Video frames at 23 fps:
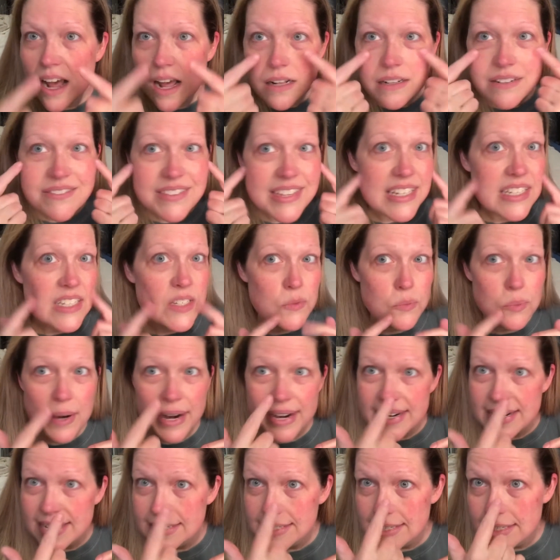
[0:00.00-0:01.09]
all of this
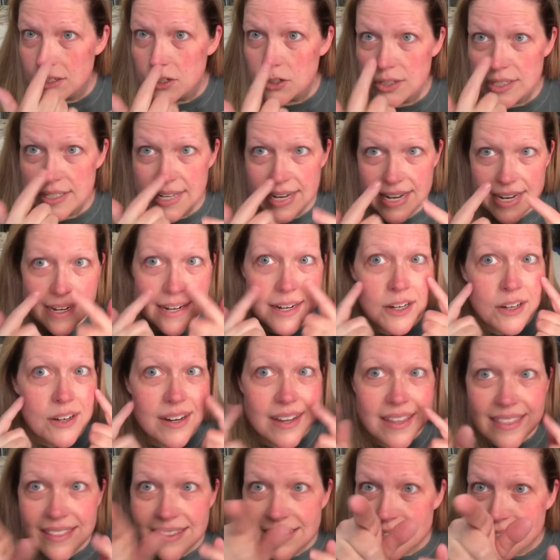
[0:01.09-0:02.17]
redness that you're seeing here
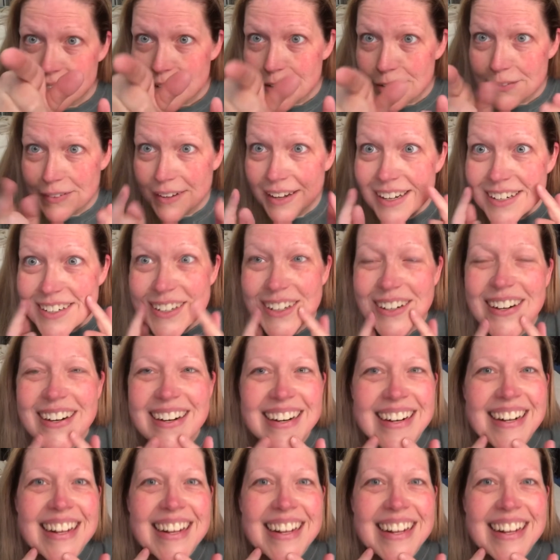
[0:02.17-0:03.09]
in the viewfinder.